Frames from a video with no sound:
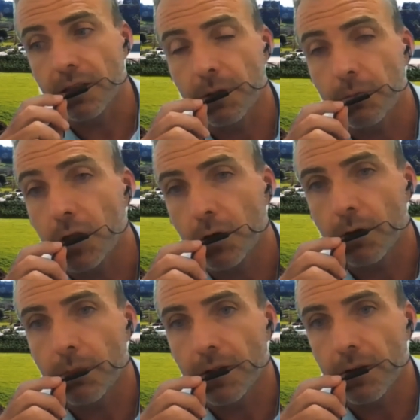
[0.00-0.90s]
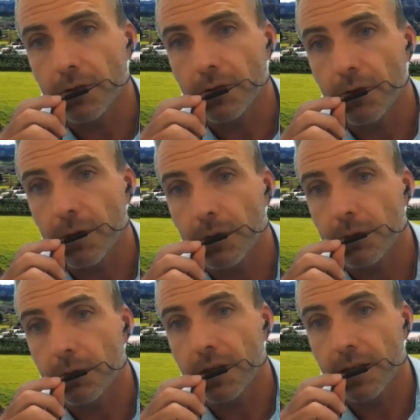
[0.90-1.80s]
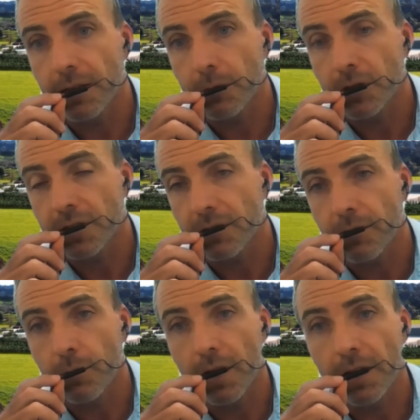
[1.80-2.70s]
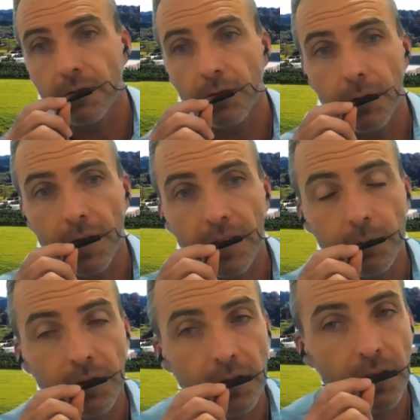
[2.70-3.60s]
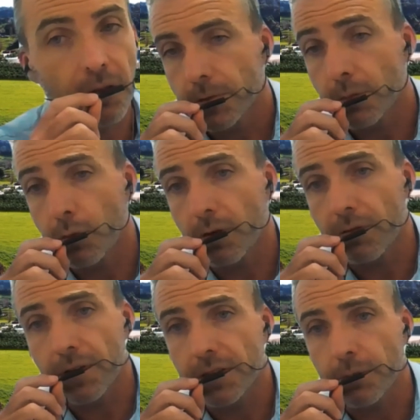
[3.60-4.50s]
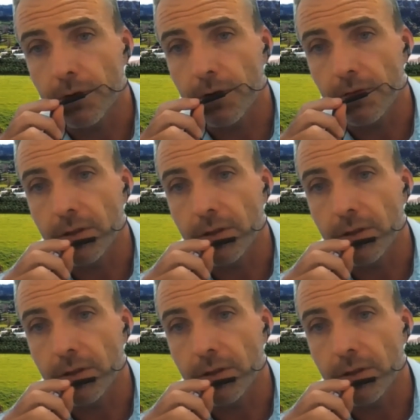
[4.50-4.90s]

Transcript: I mean, we knew about those agreements, but we just had to formalize a few announcements and stuff. So the board are very supportive of this